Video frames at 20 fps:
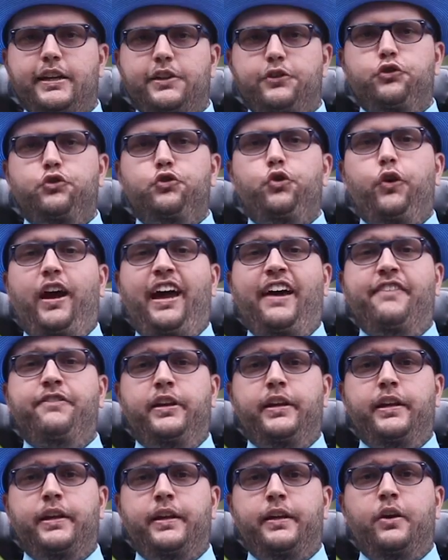it's
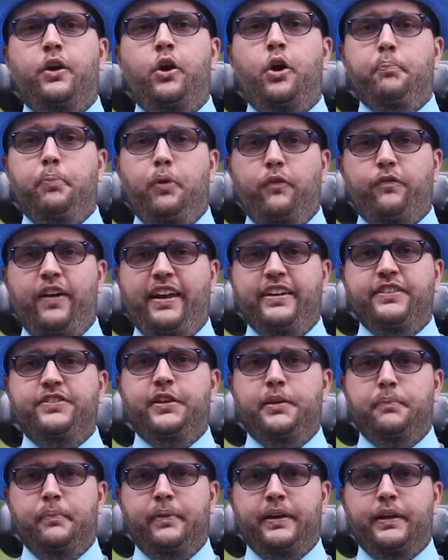gravity
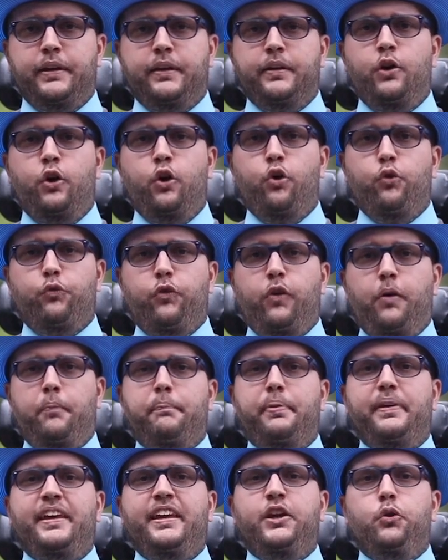preventing me
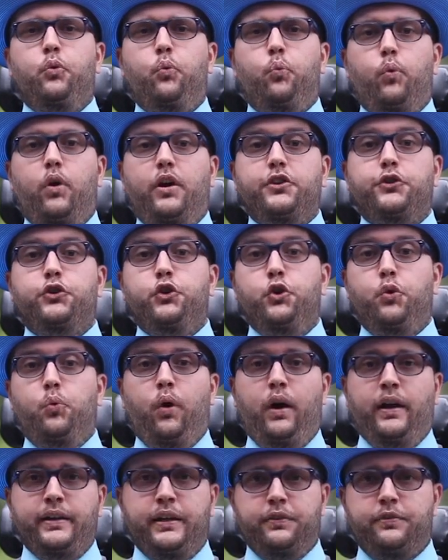from being what
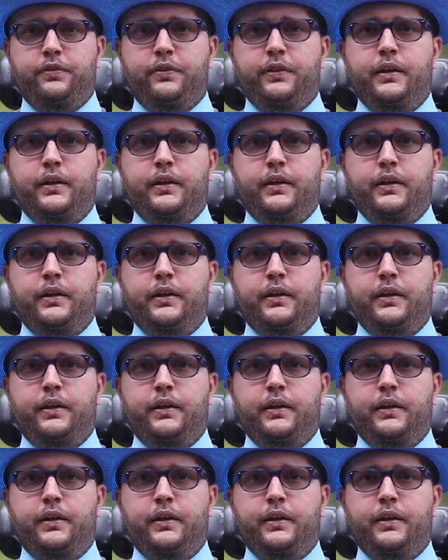you want to